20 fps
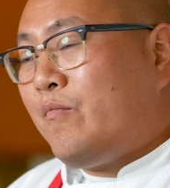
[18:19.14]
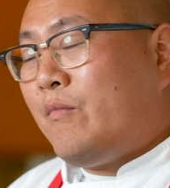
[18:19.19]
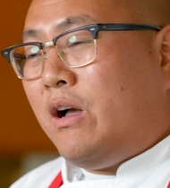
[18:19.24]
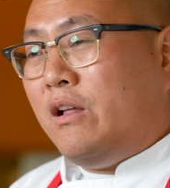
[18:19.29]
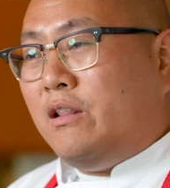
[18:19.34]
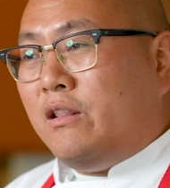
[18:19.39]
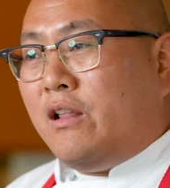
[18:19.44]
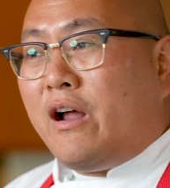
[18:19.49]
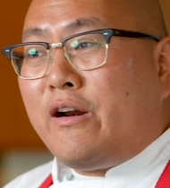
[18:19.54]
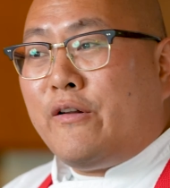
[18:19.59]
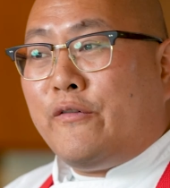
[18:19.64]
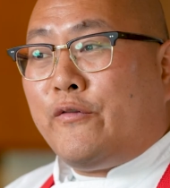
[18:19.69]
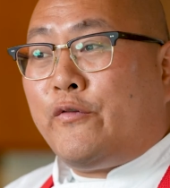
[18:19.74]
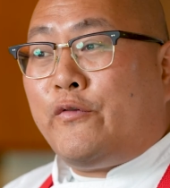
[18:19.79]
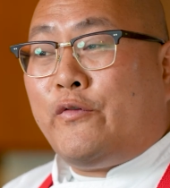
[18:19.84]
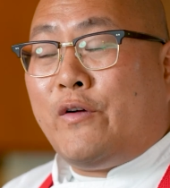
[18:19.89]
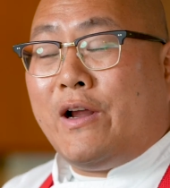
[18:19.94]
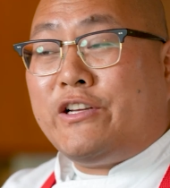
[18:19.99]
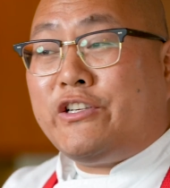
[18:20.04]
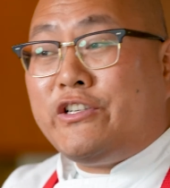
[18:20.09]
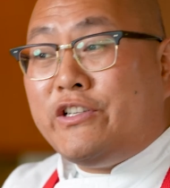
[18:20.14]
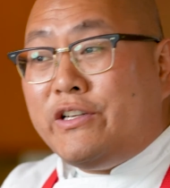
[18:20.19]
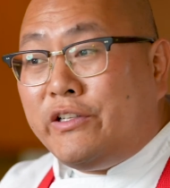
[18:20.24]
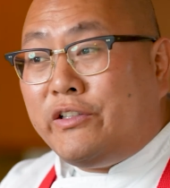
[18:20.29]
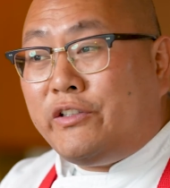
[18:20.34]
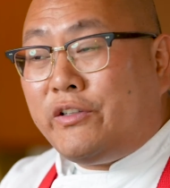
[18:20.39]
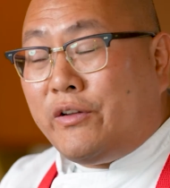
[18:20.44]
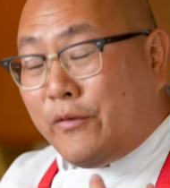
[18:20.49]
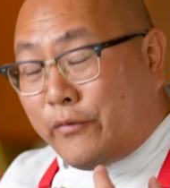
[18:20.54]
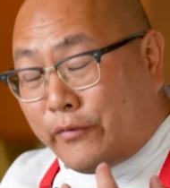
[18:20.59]
a lot of
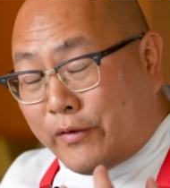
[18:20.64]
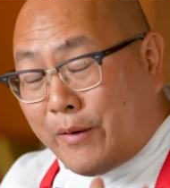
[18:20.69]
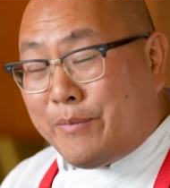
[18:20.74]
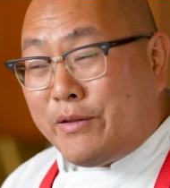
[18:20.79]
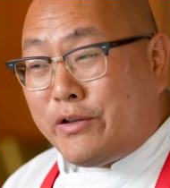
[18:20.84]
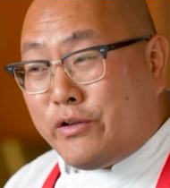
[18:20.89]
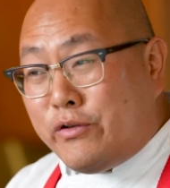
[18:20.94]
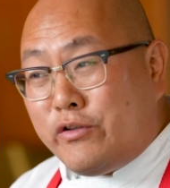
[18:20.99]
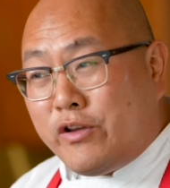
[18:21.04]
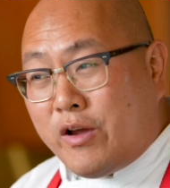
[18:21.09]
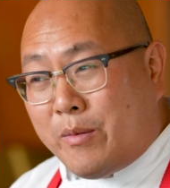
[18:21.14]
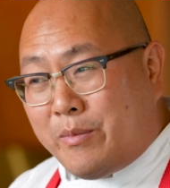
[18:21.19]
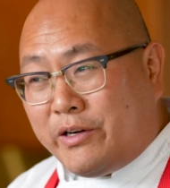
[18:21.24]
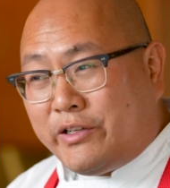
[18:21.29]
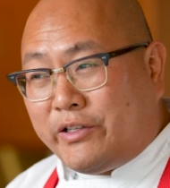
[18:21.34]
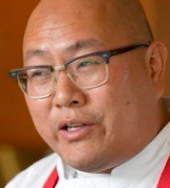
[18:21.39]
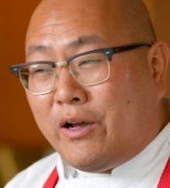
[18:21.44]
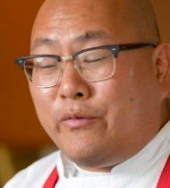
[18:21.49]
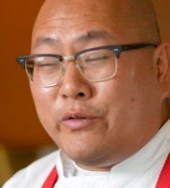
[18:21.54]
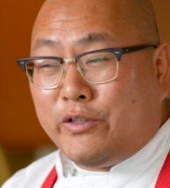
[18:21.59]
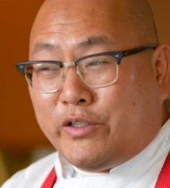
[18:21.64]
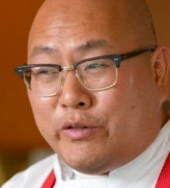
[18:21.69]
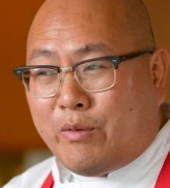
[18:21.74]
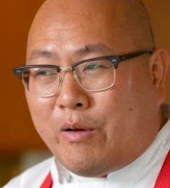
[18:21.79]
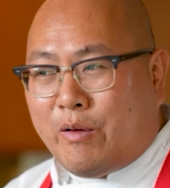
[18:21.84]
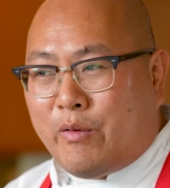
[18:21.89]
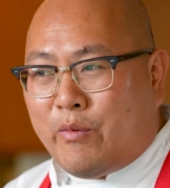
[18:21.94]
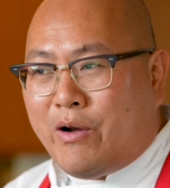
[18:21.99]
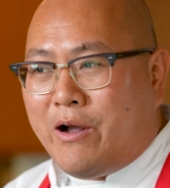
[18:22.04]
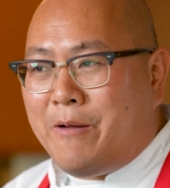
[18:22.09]
freshness from the cucumber itself, which is
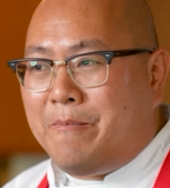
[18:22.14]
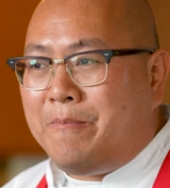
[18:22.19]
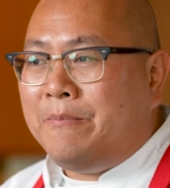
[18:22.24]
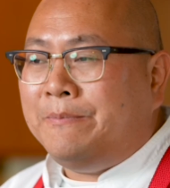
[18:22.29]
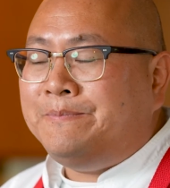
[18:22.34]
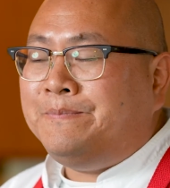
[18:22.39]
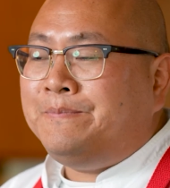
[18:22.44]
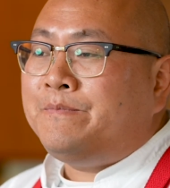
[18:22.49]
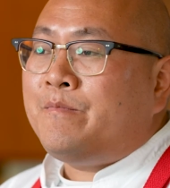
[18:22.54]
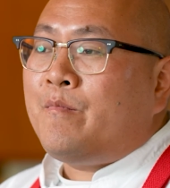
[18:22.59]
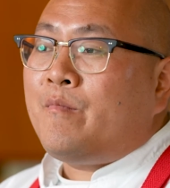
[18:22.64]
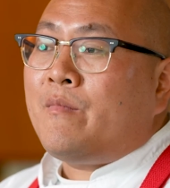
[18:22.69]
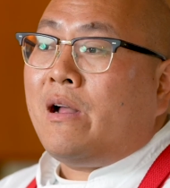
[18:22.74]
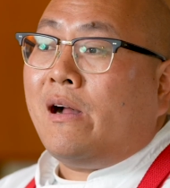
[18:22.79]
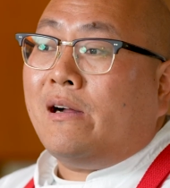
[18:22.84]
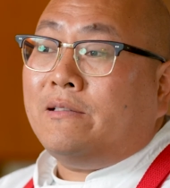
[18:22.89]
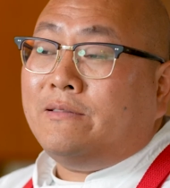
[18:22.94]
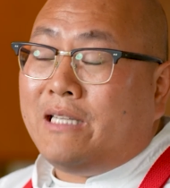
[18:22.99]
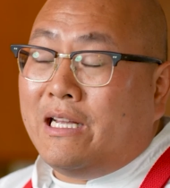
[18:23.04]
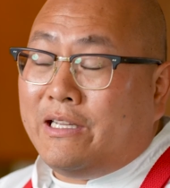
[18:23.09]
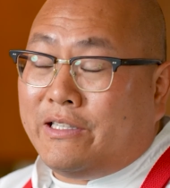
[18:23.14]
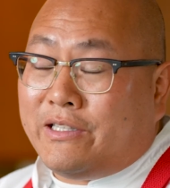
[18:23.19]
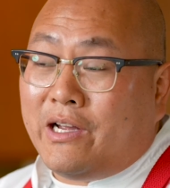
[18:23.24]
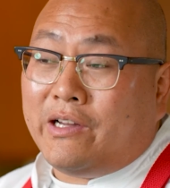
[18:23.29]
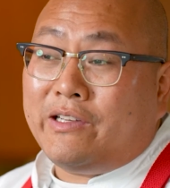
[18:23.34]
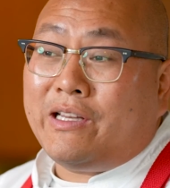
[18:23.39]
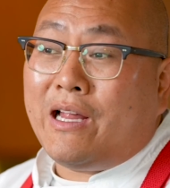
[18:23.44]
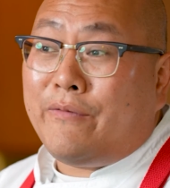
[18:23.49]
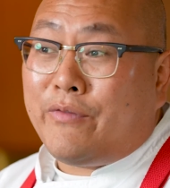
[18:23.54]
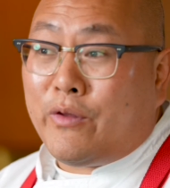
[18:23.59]
what we want. It
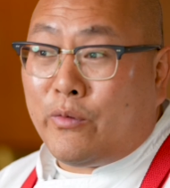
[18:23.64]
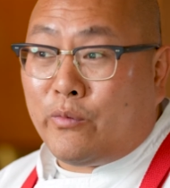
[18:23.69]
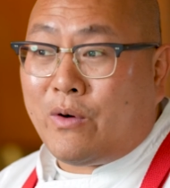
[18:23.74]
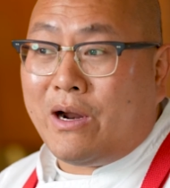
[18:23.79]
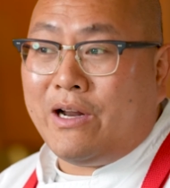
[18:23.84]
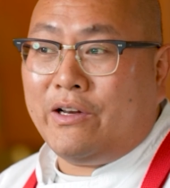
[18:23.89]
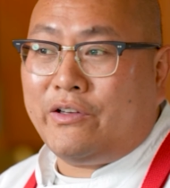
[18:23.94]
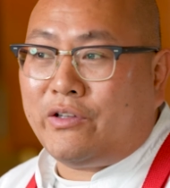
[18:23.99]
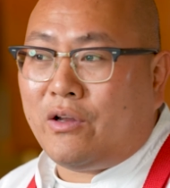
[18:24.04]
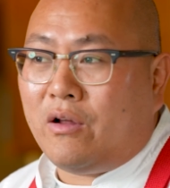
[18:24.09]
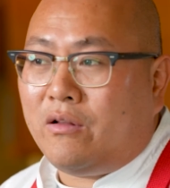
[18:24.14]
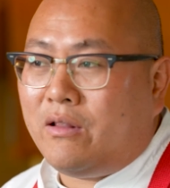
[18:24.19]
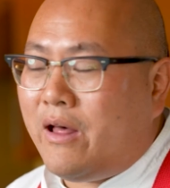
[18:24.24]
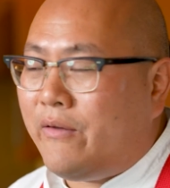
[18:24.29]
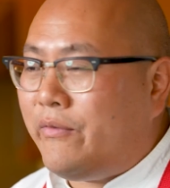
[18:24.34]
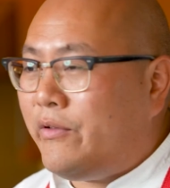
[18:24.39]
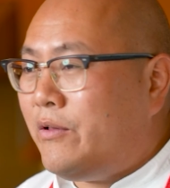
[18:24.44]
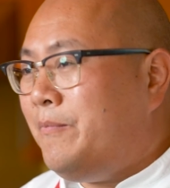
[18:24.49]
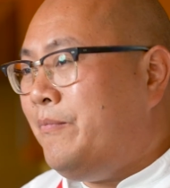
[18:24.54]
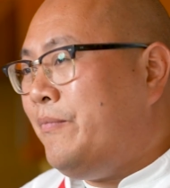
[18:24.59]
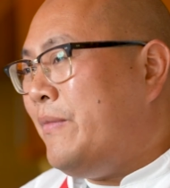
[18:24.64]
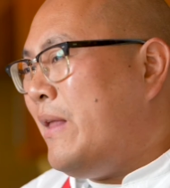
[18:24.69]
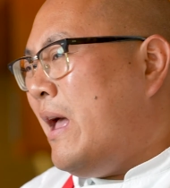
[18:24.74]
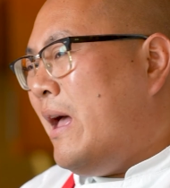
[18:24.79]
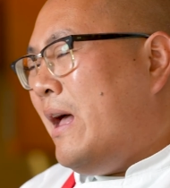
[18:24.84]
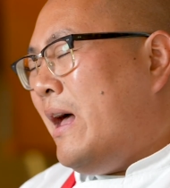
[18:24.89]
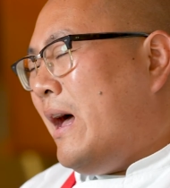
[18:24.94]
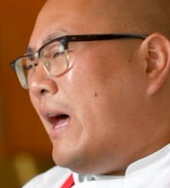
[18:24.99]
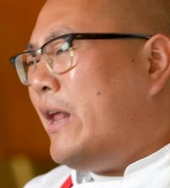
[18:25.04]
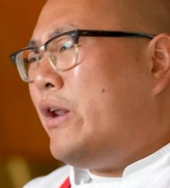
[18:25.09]
does have the right salt level.
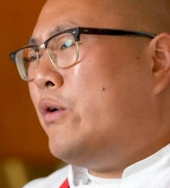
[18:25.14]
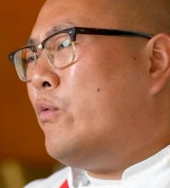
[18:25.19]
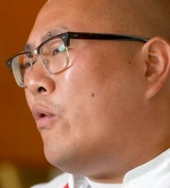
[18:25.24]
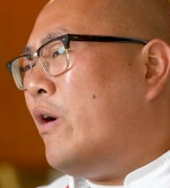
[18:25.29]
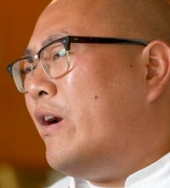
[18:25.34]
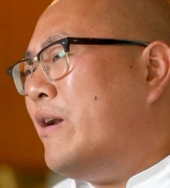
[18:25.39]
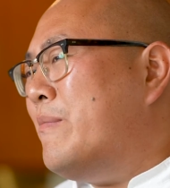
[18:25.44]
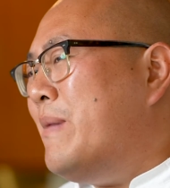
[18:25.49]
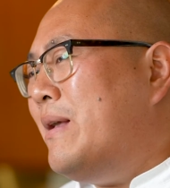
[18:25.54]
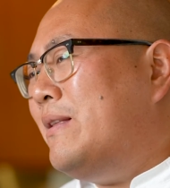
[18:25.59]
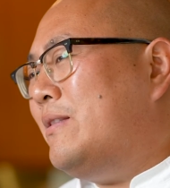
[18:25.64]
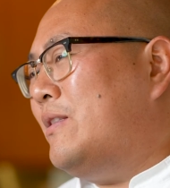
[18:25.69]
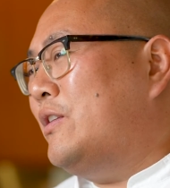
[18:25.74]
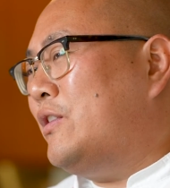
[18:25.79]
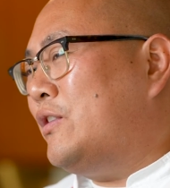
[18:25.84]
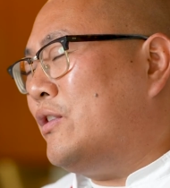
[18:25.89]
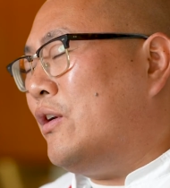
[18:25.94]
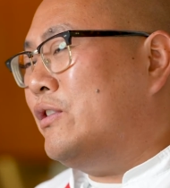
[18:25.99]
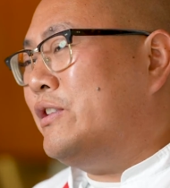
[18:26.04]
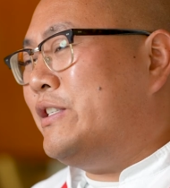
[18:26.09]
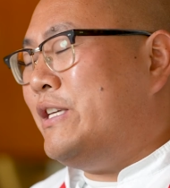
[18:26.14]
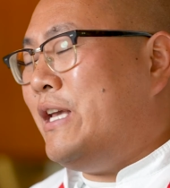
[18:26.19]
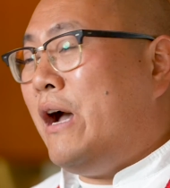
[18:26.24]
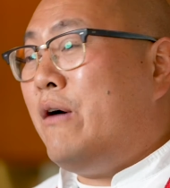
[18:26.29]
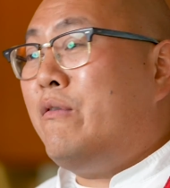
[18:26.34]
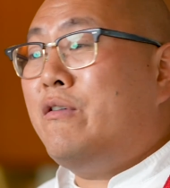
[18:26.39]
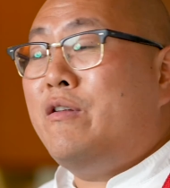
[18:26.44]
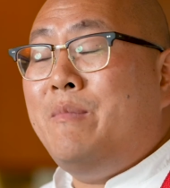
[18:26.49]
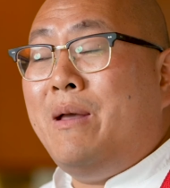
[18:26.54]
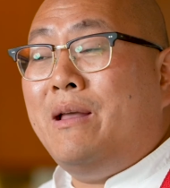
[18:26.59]
I don't want to make this salty.
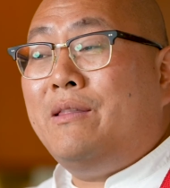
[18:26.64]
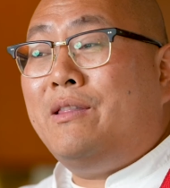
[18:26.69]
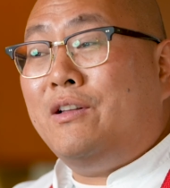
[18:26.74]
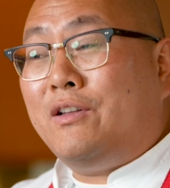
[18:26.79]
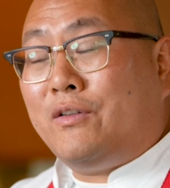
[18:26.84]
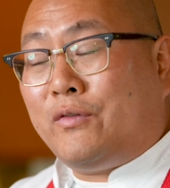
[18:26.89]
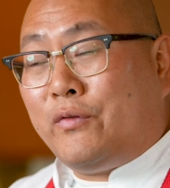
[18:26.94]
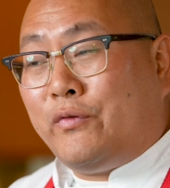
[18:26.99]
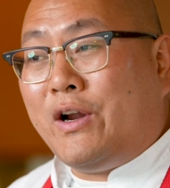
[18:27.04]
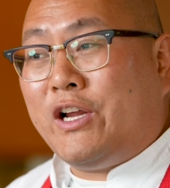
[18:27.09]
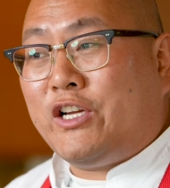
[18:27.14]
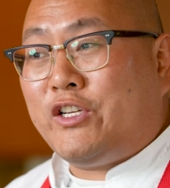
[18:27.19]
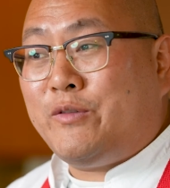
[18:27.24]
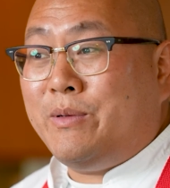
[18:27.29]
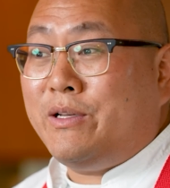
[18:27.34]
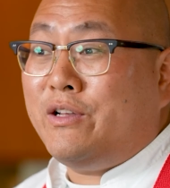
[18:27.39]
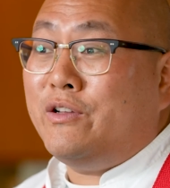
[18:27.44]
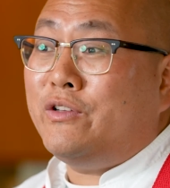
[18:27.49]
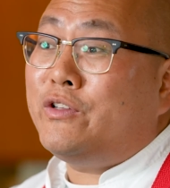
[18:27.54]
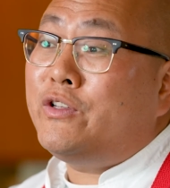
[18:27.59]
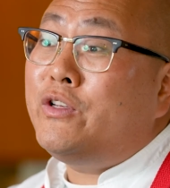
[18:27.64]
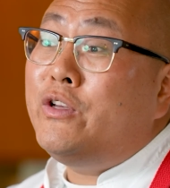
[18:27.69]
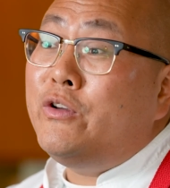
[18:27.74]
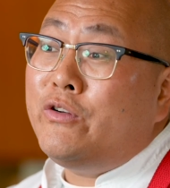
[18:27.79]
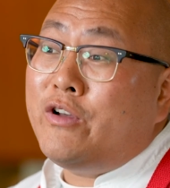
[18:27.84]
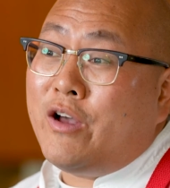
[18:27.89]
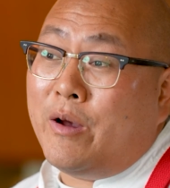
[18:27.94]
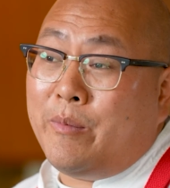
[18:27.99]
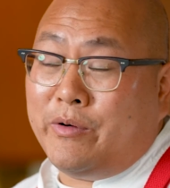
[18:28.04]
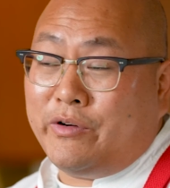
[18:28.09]
I want to make this fresh because
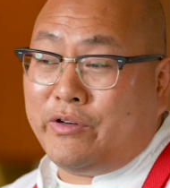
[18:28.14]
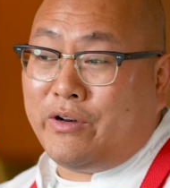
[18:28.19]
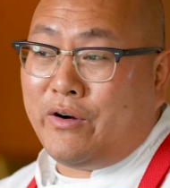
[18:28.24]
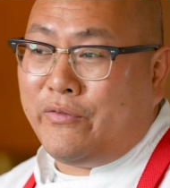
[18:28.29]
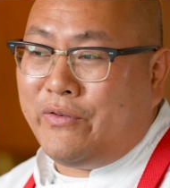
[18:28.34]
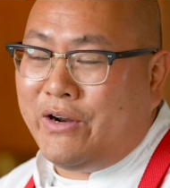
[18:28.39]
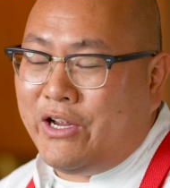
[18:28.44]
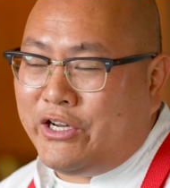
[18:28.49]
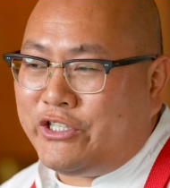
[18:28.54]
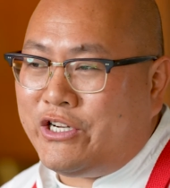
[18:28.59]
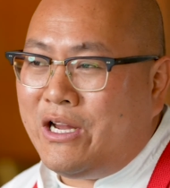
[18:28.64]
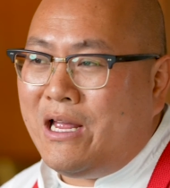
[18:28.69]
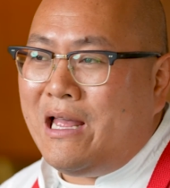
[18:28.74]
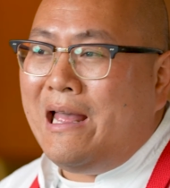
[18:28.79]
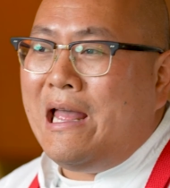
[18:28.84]
cucumbers are fresh.